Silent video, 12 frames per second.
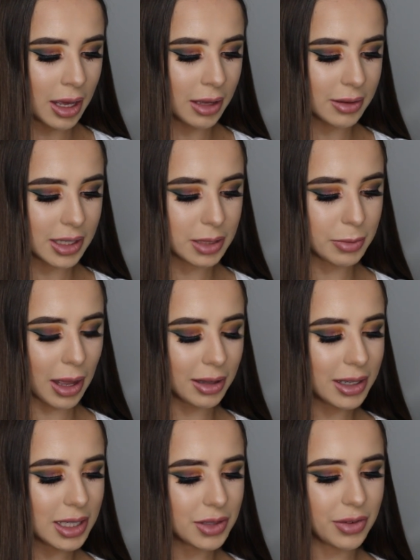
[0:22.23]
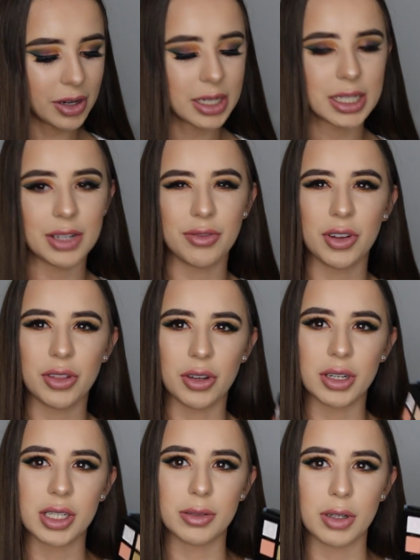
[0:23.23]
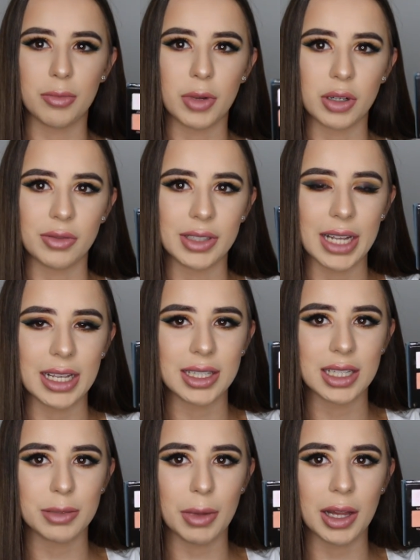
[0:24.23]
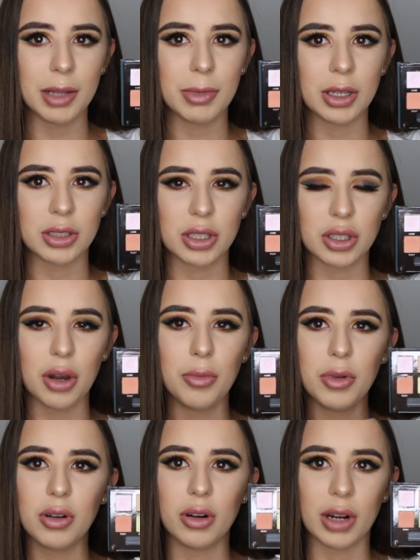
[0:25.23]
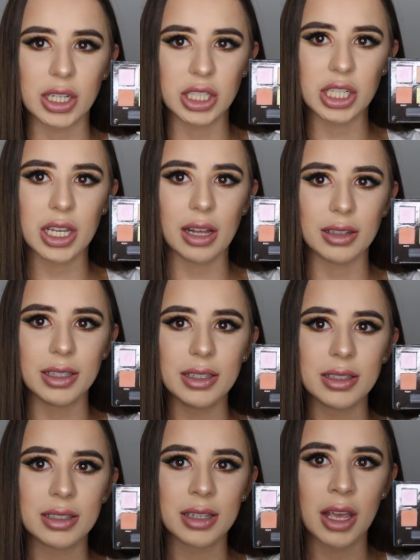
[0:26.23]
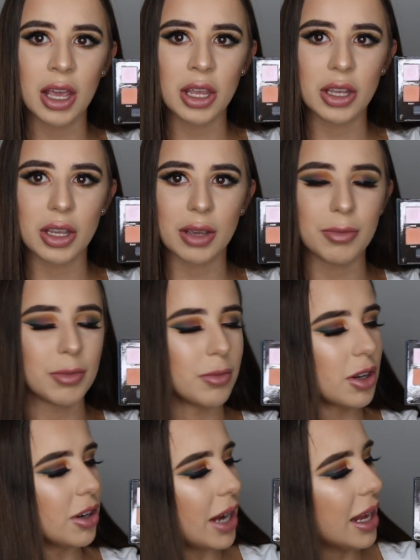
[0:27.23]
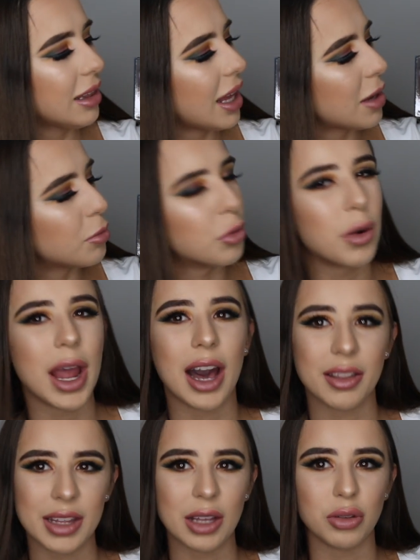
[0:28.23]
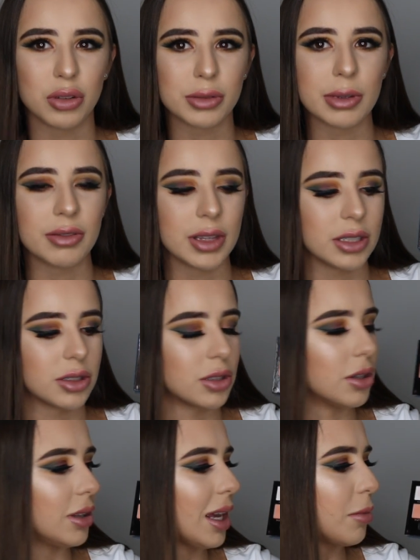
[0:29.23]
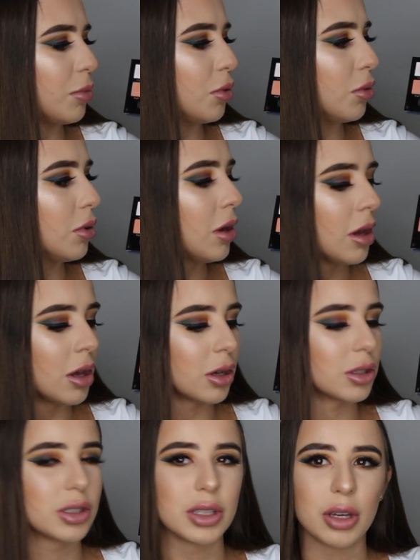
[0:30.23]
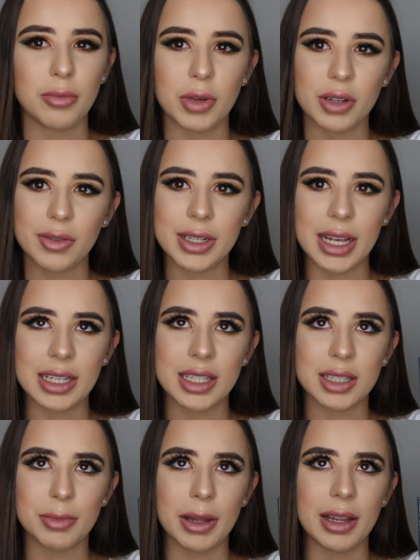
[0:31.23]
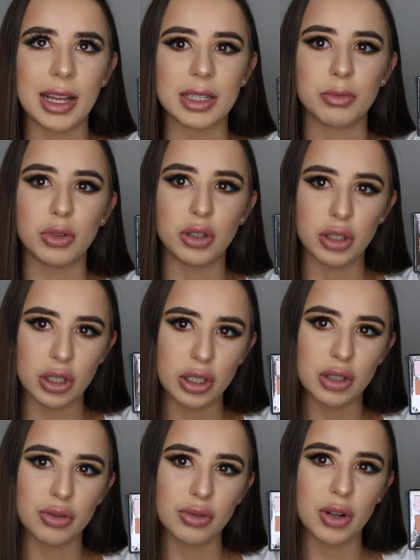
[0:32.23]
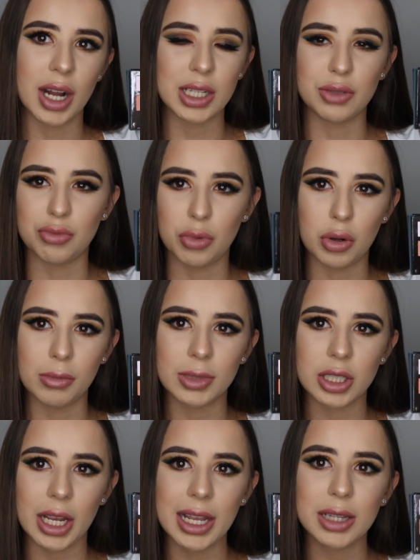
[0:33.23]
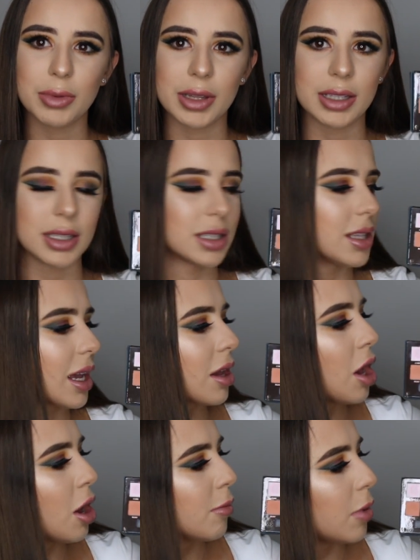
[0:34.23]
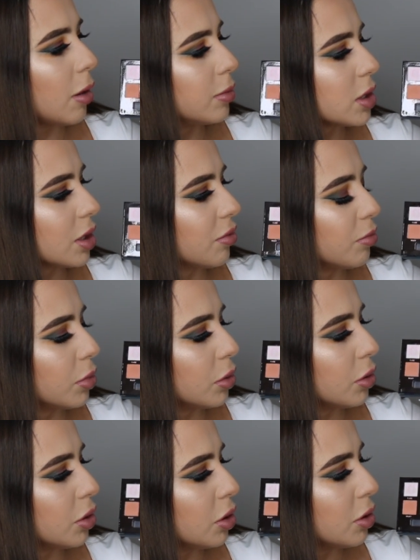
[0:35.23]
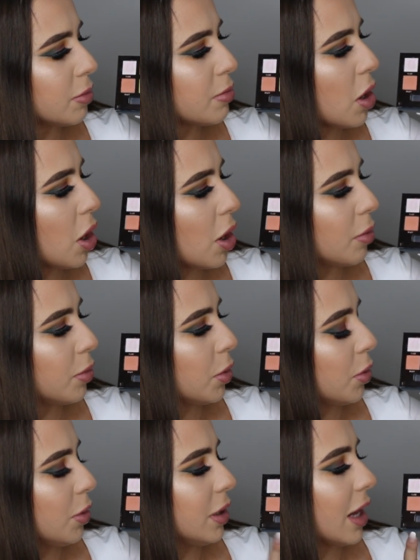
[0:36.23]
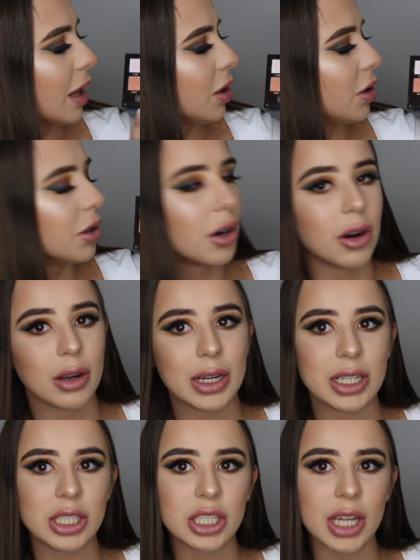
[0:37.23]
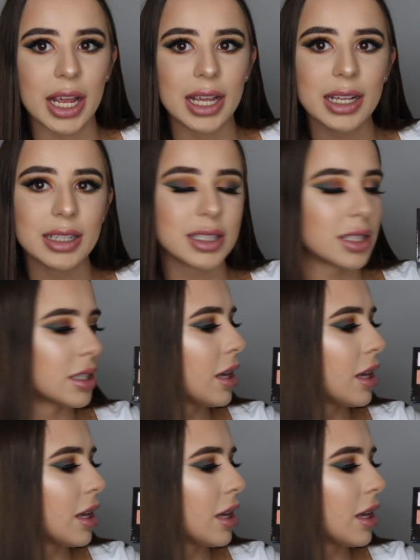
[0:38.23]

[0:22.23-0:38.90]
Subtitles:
This palette is very different though to the Modern Renaissance palette because it's got more grungy colours. You can create like more out there looks with this though, like more, because the Modern Renaissance palette has more neutral kind of warm shades, where this has like pops of blue, purple, yellow, orange shades.